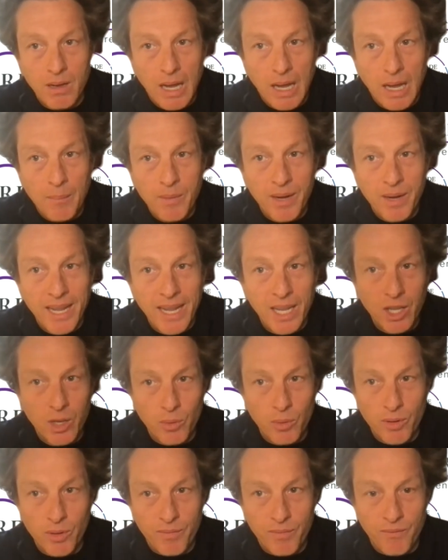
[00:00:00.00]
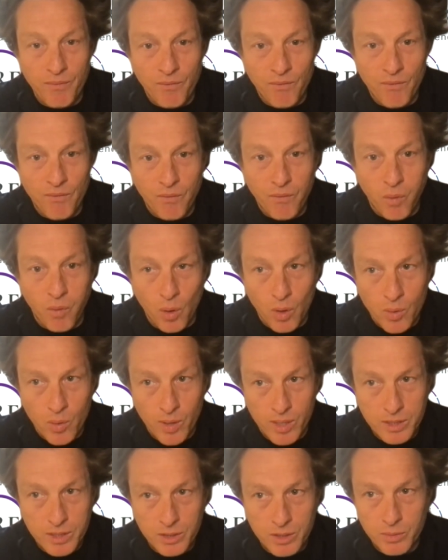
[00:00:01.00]
I'm going to hit you with four
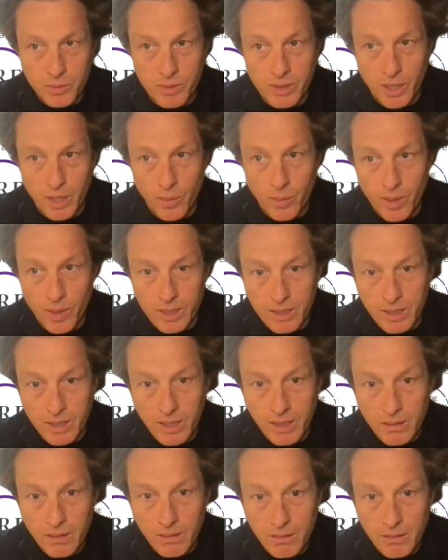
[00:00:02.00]
questions really quickly,